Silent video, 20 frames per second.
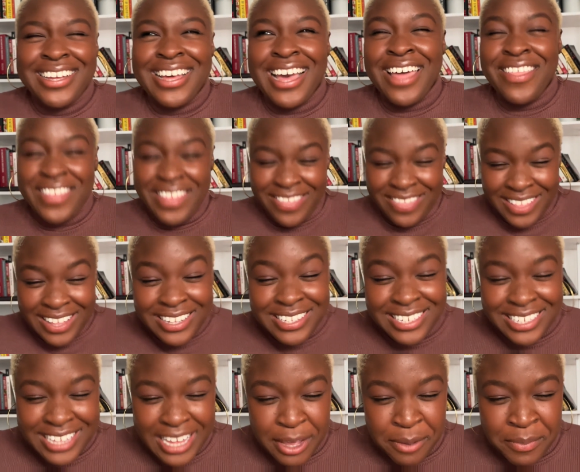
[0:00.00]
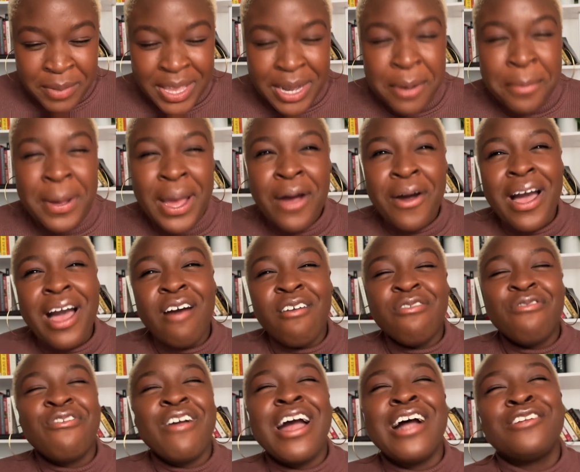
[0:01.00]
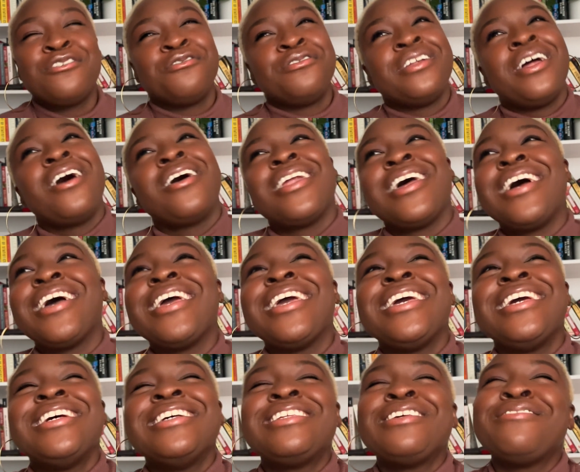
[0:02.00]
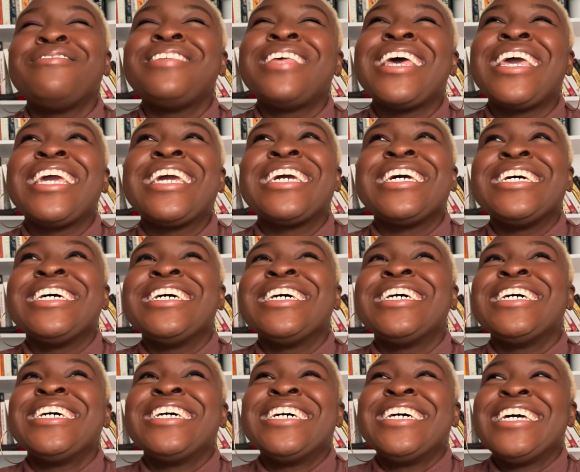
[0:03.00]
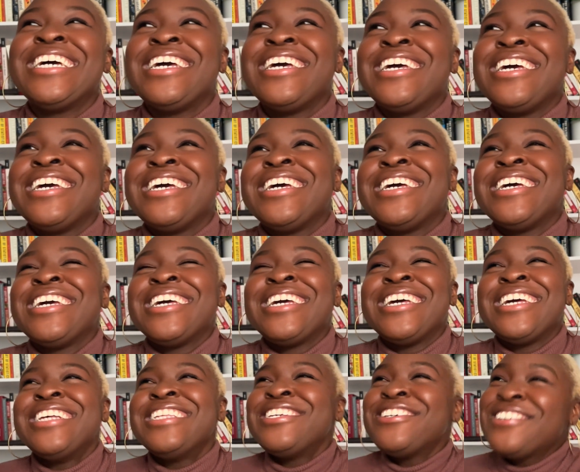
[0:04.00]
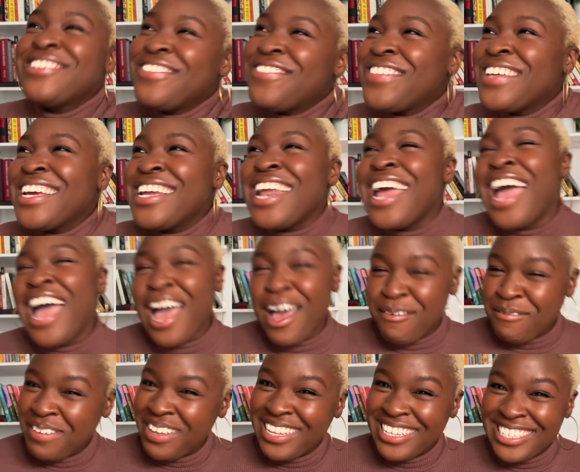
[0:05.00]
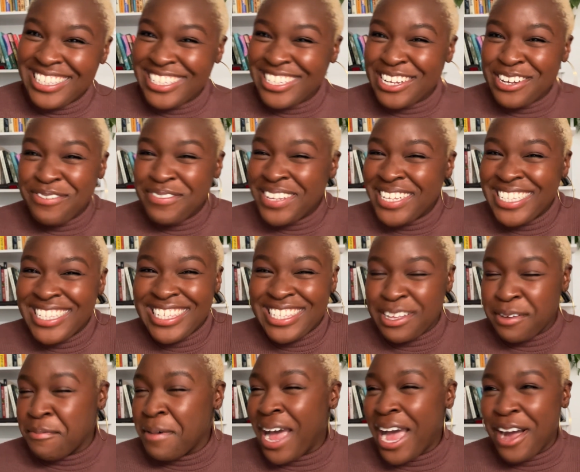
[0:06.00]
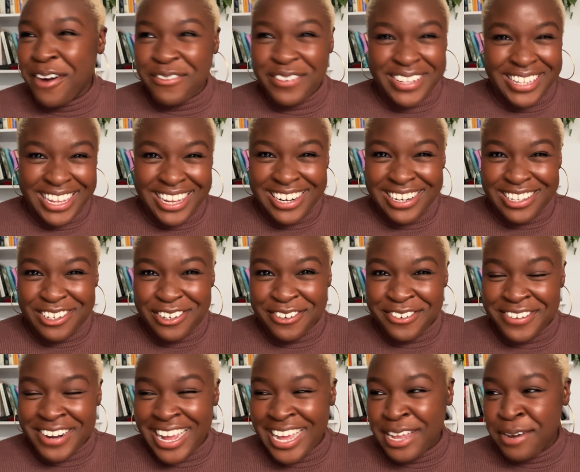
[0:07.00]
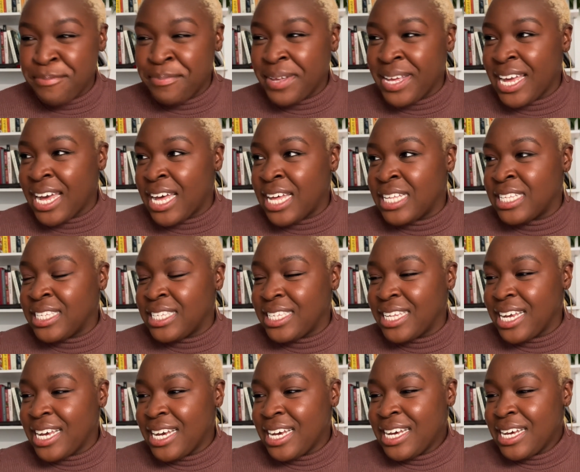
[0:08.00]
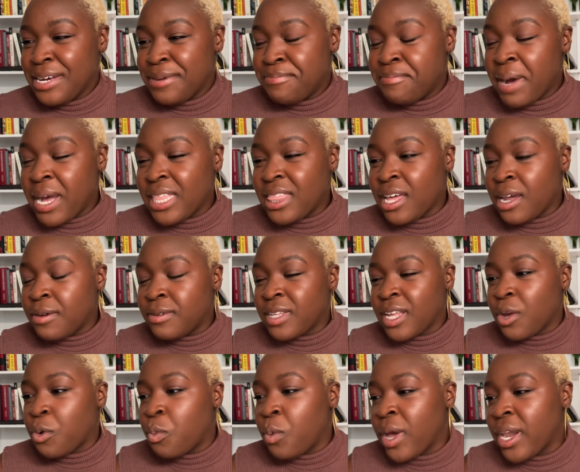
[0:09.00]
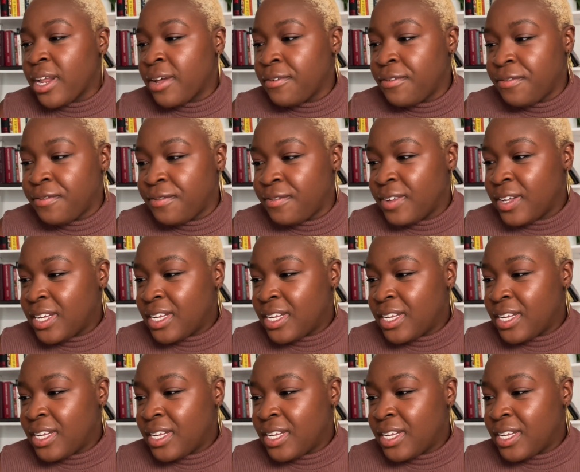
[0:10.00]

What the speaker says: and then this statement about how fragile Nana is, I was like, is there something gonna happen? Is it gonna be somehow related to Ren? Because my thought was like, what if,